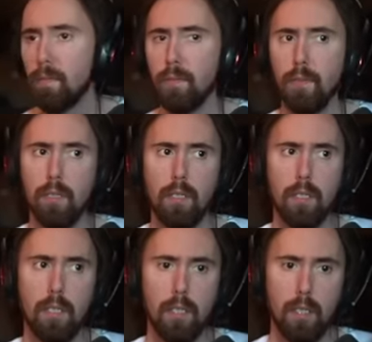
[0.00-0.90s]

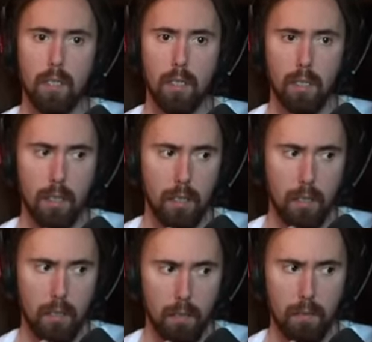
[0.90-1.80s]

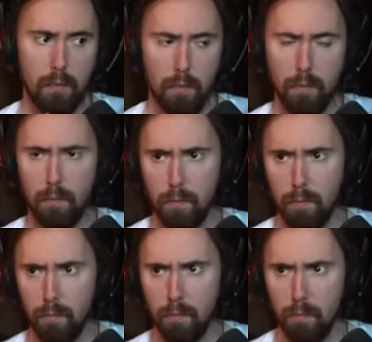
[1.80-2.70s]

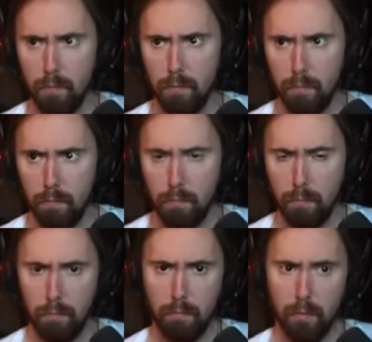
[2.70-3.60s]

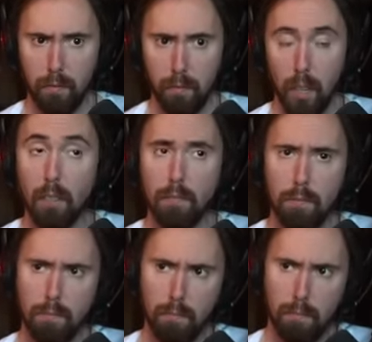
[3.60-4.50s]

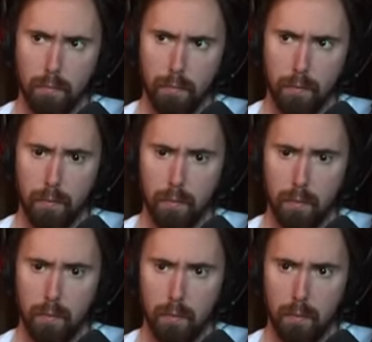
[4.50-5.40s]

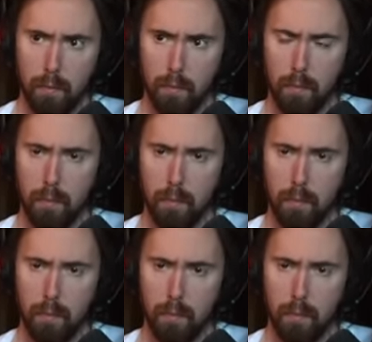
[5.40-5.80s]
This person isn't speaking.